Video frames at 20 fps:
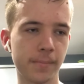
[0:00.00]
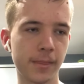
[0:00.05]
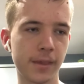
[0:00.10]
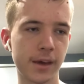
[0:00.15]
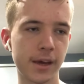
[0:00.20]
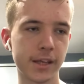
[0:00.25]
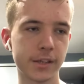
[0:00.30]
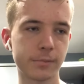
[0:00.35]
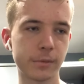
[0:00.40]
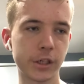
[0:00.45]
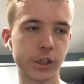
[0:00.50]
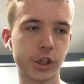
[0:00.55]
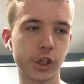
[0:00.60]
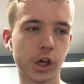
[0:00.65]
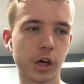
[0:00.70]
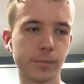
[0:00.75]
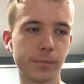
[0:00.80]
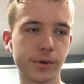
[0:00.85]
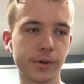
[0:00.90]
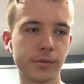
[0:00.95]
it's my
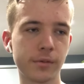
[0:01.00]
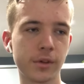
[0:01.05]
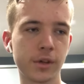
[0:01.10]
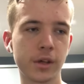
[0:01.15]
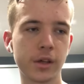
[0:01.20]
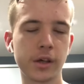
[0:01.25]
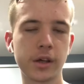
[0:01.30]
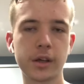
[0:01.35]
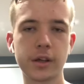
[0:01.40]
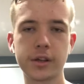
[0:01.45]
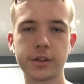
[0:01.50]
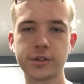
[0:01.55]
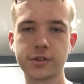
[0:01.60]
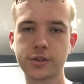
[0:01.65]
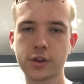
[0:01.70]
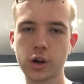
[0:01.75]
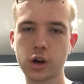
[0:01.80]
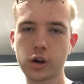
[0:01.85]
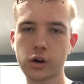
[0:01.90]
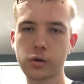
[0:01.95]
job.
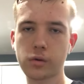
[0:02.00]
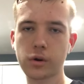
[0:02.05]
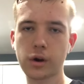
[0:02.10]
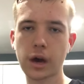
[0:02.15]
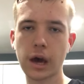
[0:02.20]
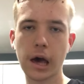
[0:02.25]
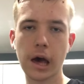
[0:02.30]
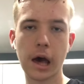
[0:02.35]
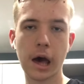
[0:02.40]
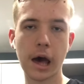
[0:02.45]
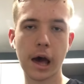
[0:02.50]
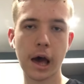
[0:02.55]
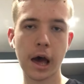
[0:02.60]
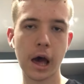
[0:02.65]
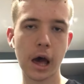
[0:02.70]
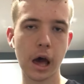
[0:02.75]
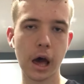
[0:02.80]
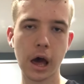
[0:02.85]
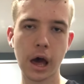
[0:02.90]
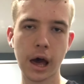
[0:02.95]
So,
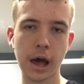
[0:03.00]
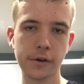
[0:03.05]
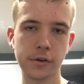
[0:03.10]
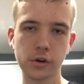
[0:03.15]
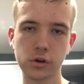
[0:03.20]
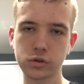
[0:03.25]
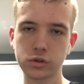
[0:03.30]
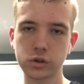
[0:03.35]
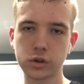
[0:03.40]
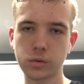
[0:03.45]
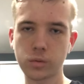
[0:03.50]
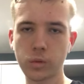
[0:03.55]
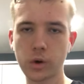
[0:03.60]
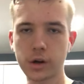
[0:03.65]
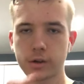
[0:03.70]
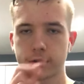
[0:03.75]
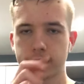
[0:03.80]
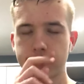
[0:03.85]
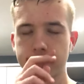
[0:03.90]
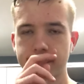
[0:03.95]
I don't know what
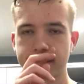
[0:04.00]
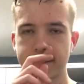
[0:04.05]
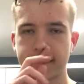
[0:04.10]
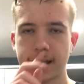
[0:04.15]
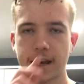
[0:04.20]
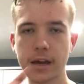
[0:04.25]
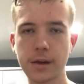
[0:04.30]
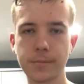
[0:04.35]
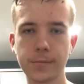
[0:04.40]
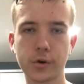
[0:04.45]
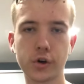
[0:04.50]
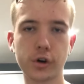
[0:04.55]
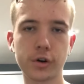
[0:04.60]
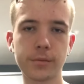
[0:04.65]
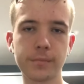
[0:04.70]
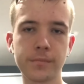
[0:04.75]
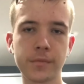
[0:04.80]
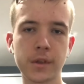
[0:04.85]
to say, but